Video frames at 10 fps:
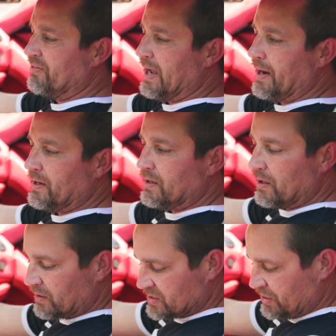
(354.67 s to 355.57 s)
that in
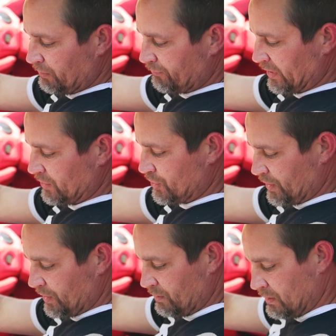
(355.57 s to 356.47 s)
here. It's still
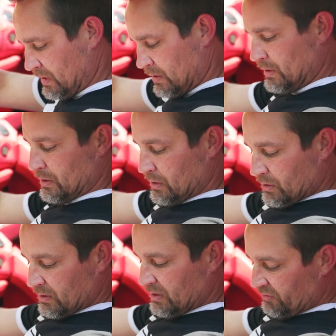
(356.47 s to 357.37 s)
functioning.
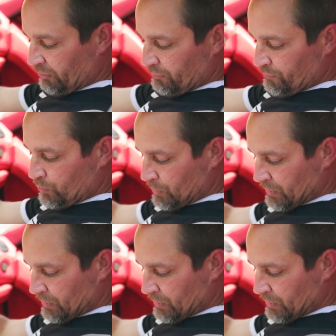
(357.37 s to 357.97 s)
This is for